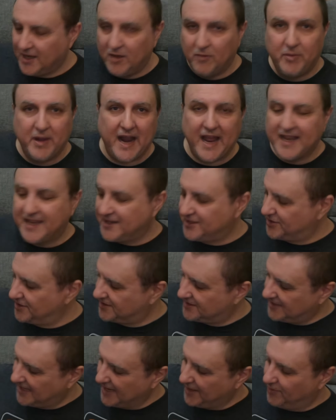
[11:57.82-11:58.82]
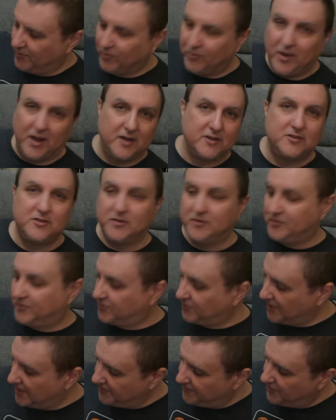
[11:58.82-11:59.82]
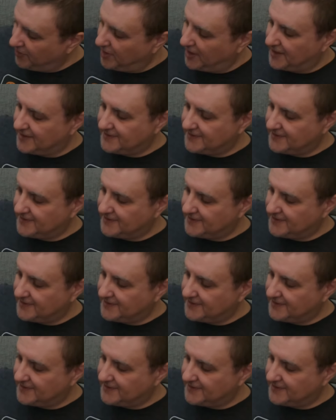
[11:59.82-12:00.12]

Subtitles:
but I can just like 1, 2, 3, 4,